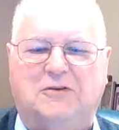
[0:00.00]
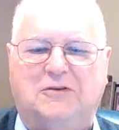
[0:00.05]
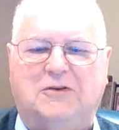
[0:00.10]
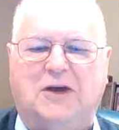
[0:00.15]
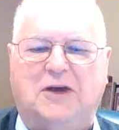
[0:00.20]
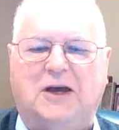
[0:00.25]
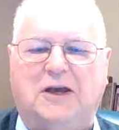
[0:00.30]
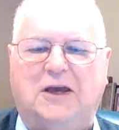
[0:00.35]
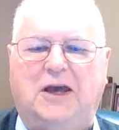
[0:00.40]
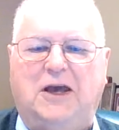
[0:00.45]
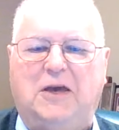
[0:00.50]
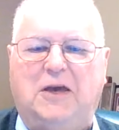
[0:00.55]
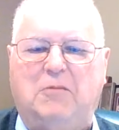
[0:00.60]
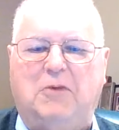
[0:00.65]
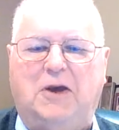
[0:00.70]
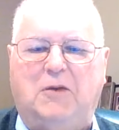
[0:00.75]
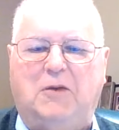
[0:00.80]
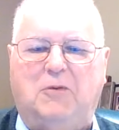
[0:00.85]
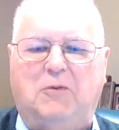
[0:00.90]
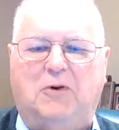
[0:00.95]
Since that game
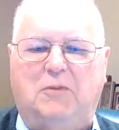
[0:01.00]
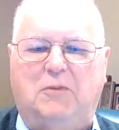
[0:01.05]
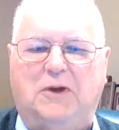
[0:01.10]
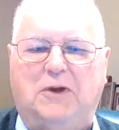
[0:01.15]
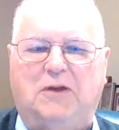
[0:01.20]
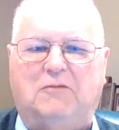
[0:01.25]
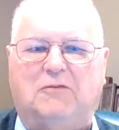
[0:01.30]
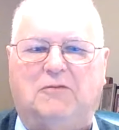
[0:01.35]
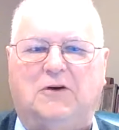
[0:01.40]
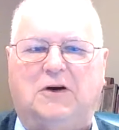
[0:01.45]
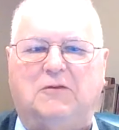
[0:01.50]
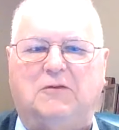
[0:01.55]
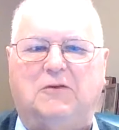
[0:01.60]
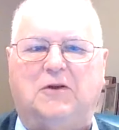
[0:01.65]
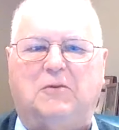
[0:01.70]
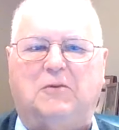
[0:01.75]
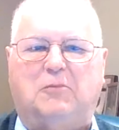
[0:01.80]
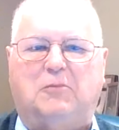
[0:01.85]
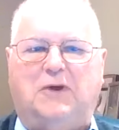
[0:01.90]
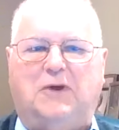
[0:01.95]
may well be involved in
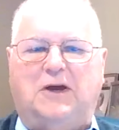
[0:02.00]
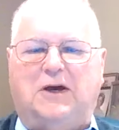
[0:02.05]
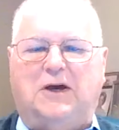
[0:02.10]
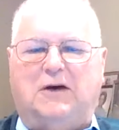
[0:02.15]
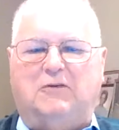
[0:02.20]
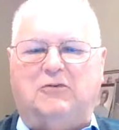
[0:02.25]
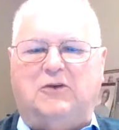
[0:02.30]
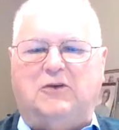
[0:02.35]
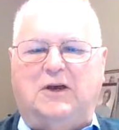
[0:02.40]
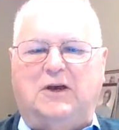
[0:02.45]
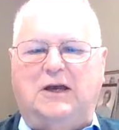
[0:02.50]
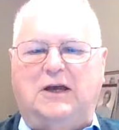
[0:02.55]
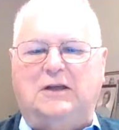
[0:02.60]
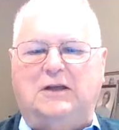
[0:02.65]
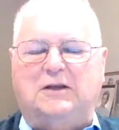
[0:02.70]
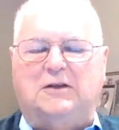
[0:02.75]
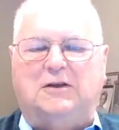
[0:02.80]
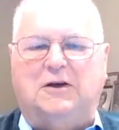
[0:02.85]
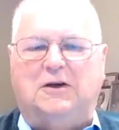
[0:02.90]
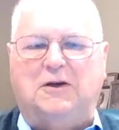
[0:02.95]
the playoffs, I hate
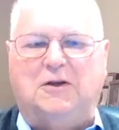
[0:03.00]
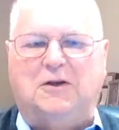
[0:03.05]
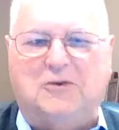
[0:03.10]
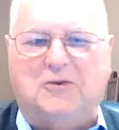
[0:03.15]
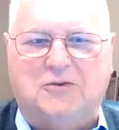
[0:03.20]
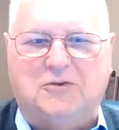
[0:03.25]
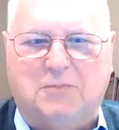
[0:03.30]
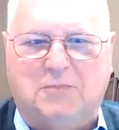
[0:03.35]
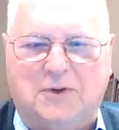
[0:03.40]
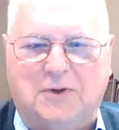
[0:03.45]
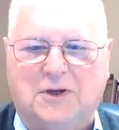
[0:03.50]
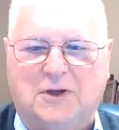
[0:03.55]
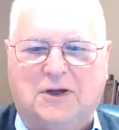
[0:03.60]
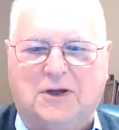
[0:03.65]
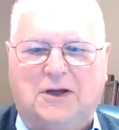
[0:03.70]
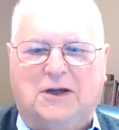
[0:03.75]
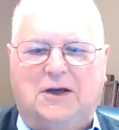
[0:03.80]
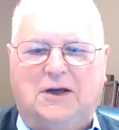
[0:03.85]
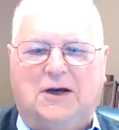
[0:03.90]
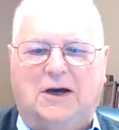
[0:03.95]
to tell you this, but
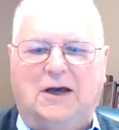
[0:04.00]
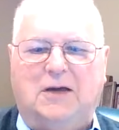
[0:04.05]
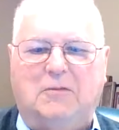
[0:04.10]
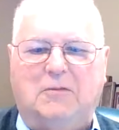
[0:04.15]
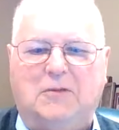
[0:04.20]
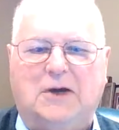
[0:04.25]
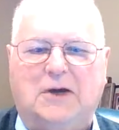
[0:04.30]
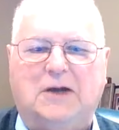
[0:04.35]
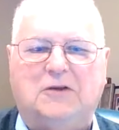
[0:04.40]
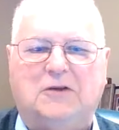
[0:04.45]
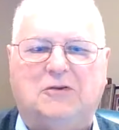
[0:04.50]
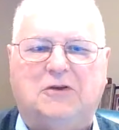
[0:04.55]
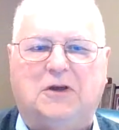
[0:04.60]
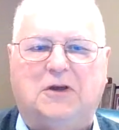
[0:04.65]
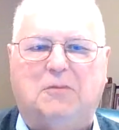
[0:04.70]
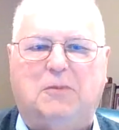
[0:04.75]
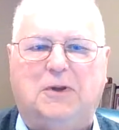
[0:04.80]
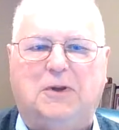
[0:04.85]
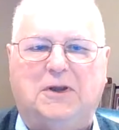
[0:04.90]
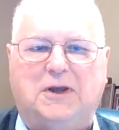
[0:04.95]
I am not
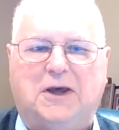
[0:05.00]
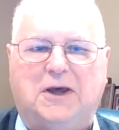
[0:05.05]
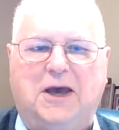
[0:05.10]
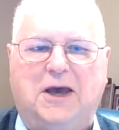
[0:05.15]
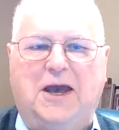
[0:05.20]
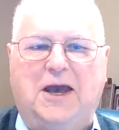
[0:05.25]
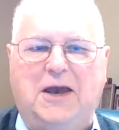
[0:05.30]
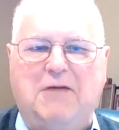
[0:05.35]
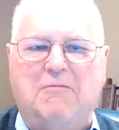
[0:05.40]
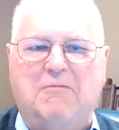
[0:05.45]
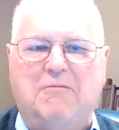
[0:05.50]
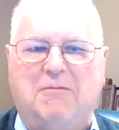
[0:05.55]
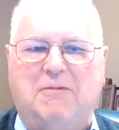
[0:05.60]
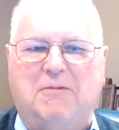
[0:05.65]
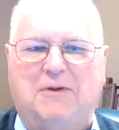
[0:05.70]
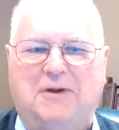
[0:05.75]
skipping the game.